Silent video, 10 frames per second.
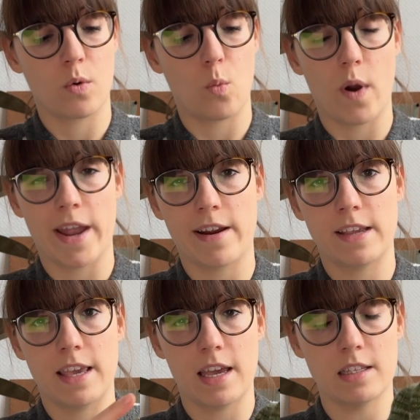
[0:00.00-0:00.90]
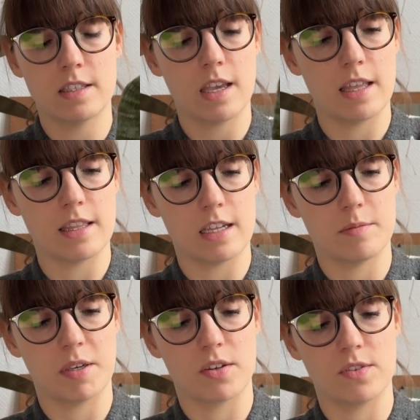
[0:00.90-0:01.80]
wear yet, and that's
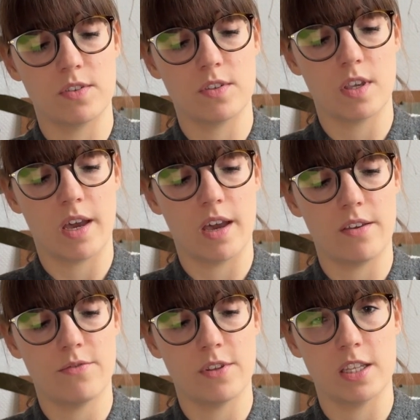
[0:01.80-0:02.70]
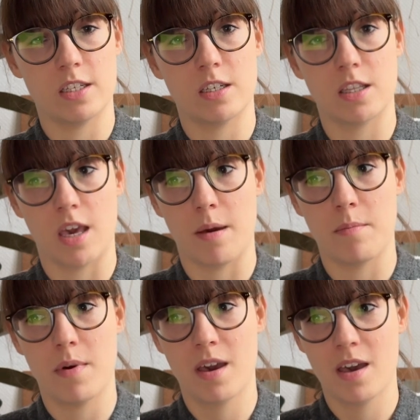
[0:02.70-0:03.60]
because I finished
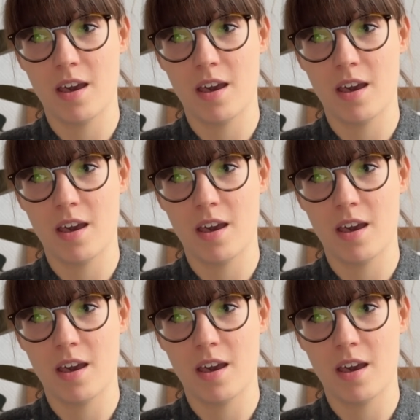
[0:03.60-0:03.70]
them